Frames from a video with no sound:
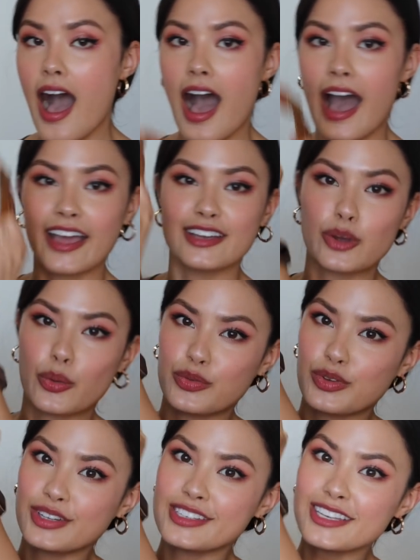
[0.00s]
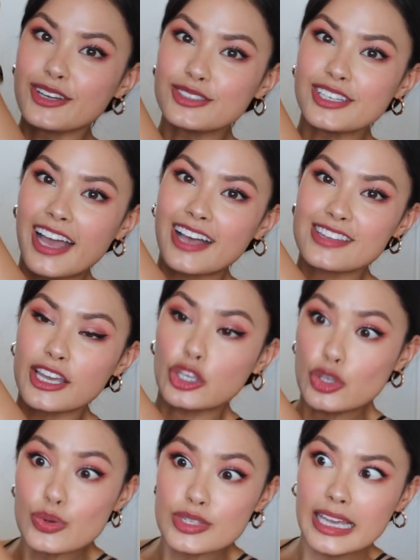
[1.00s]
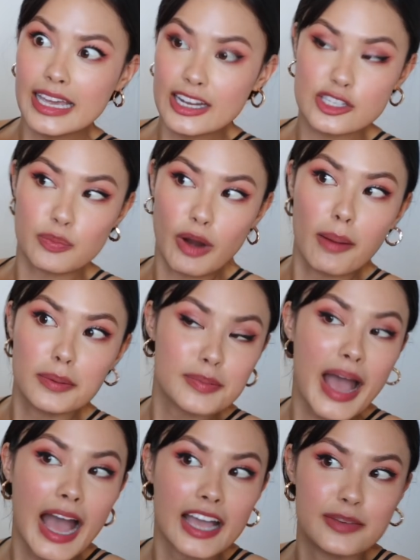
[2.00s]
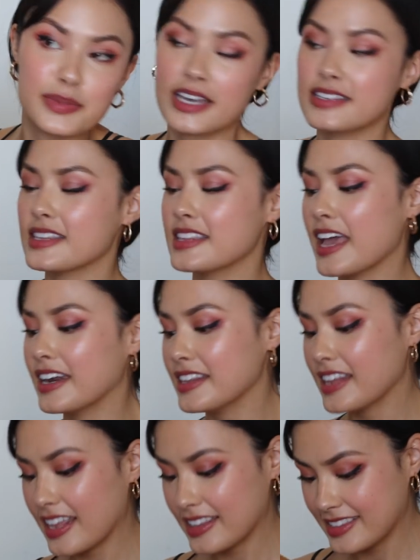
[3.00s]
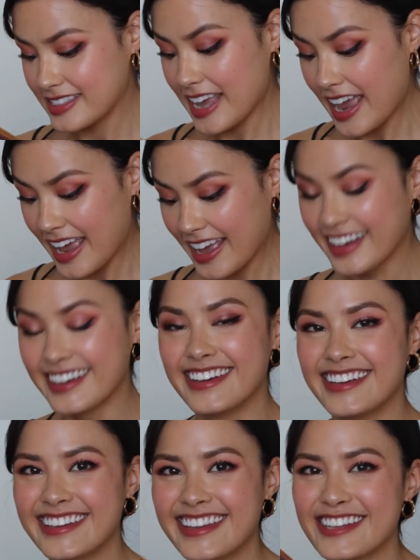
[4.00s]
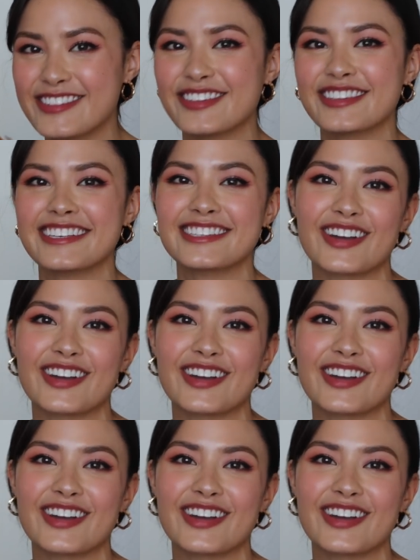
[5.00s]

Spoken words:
I don't feel as guilty as like using it as a proper bag, because at the end of the day, that's what these